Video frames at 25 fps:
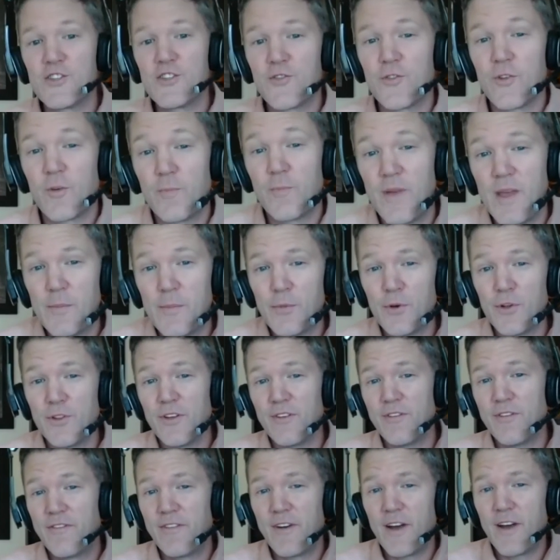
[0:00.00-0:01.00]
for people
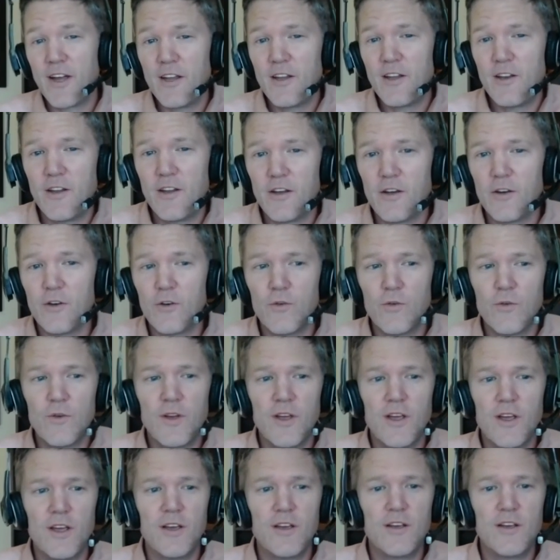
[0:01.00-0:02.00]
to find you
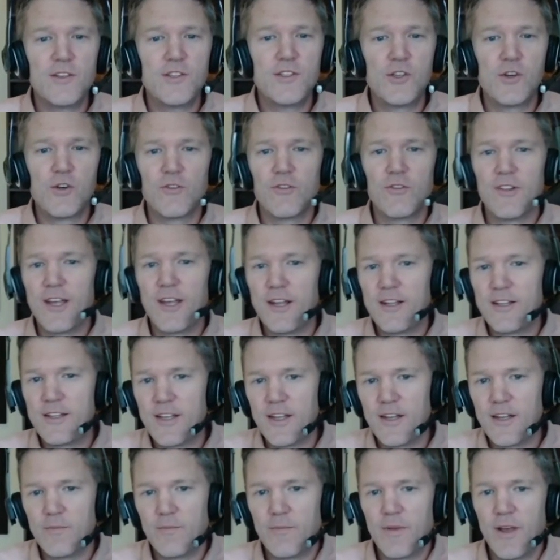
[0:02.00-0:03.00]
is your
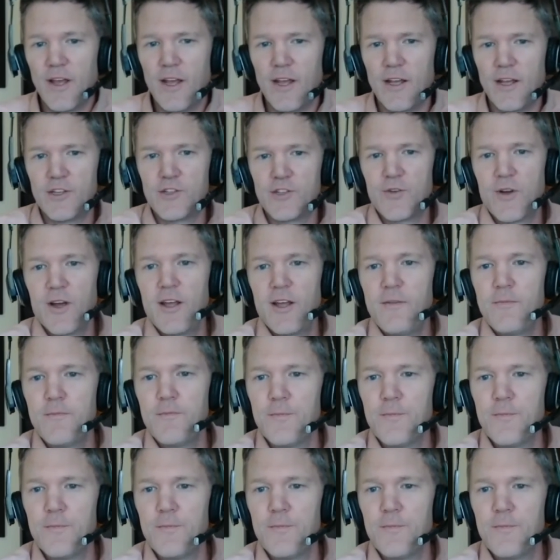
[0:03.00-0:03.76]
LinkedIn page, right?